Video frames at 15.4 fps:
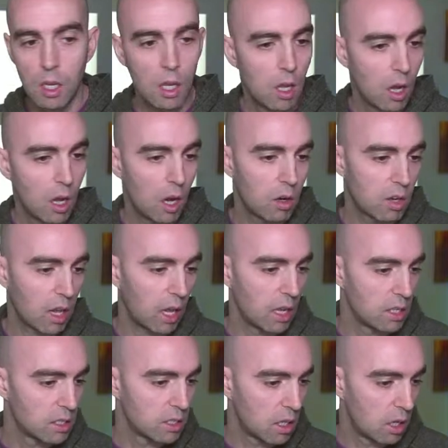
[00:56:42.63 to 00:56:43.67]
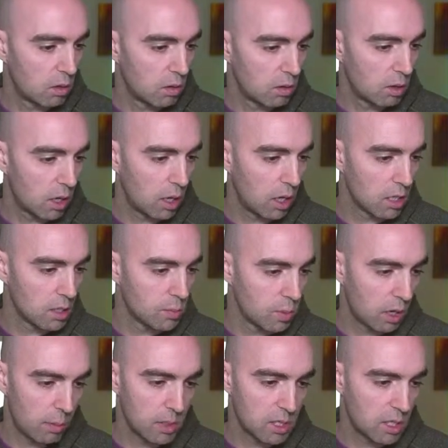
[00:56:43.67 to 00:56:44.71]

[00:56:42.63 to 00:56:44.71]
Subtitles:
Okay, so as promised,